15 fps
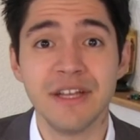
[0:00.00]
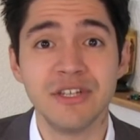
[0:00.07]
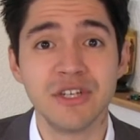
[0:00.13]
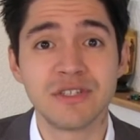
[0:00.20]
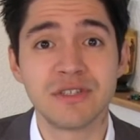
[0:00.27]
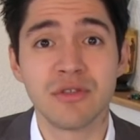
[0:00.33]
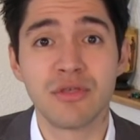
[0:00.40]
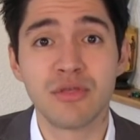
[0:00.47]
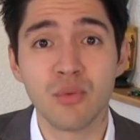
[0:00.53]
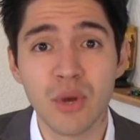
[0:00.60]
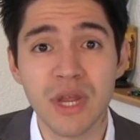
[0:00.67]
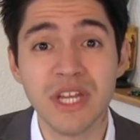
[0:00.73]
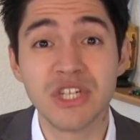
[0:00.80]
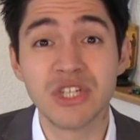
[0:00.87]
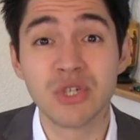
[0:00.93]
in just
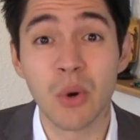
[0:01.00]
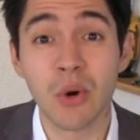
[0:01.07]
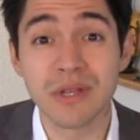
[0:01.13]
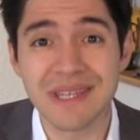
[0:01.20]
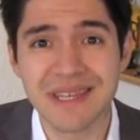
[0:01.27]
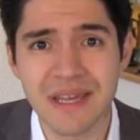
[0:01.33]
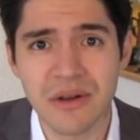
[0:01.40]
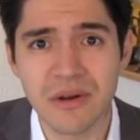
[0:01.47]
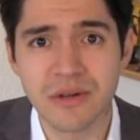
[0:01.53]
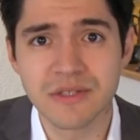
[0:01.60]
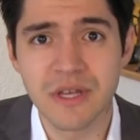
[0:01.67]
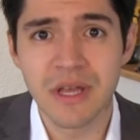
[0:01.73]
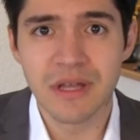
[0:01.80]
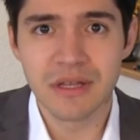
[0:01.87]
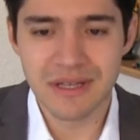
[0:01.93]
3 short
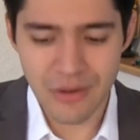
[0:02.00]
years,